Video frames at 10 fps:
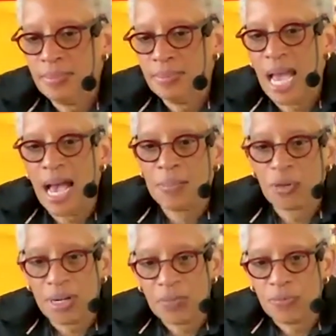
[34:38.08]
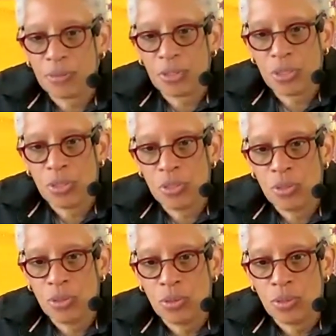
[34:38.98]
I'm grateful
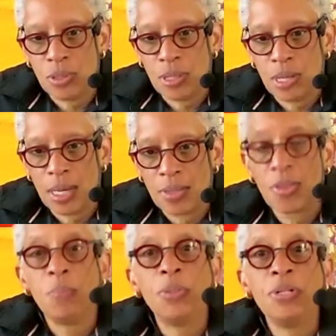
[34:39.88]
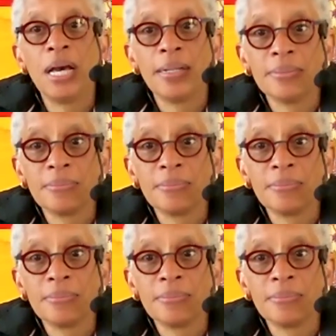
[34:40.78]
to the Buddha.